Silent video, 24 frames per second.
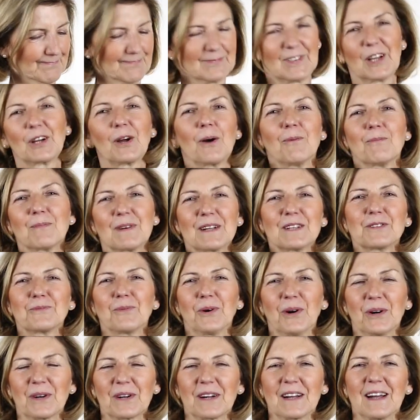the complete
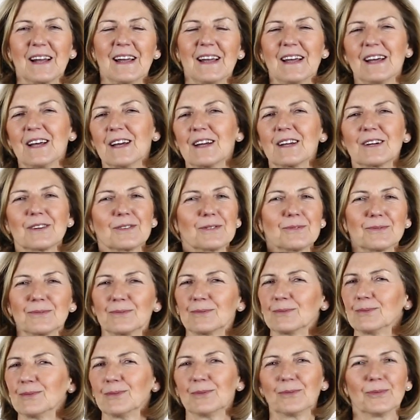work, uh,
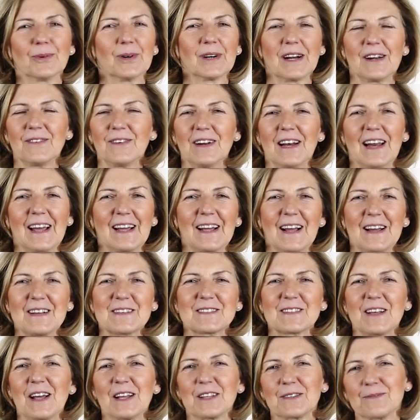whatever, like I
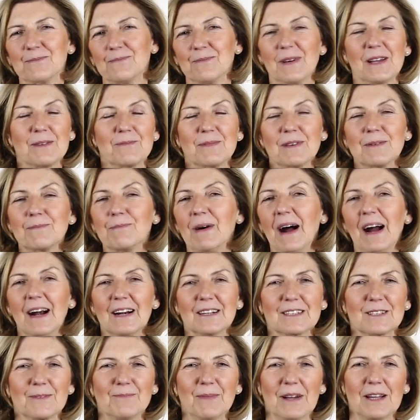said, maybe
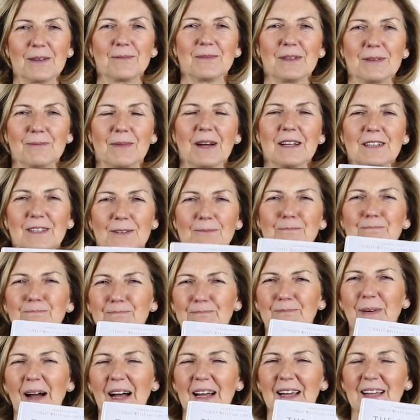part, maybe, but
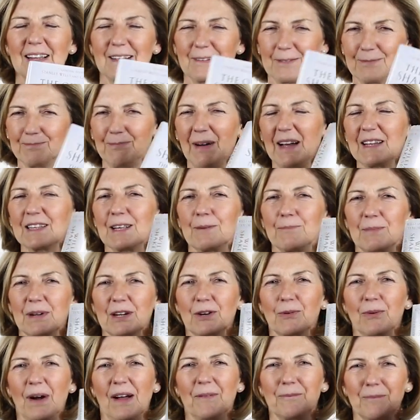buy buy the
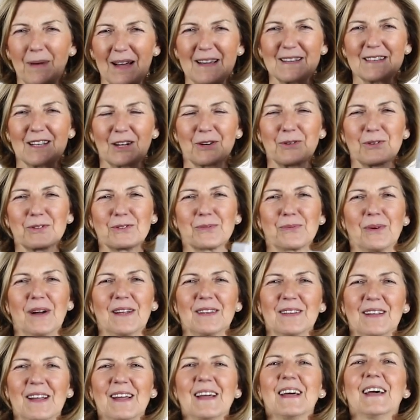big one, buy the good
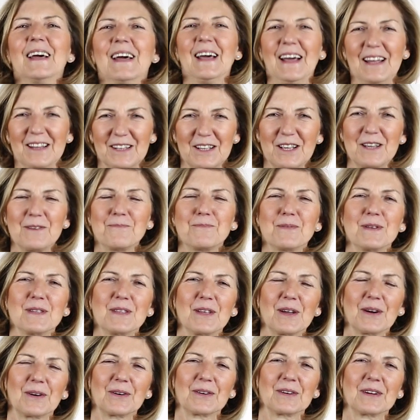one, and keep in
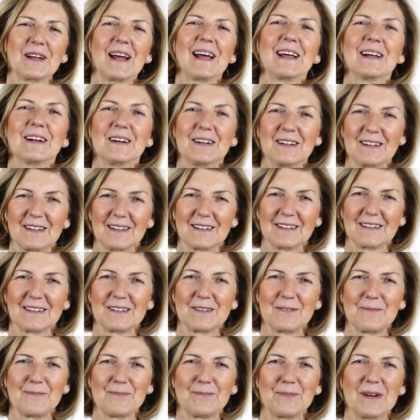your
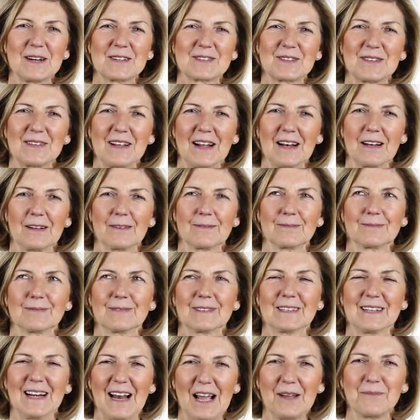uh, personal
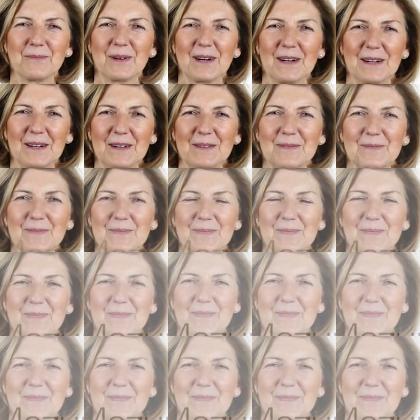library.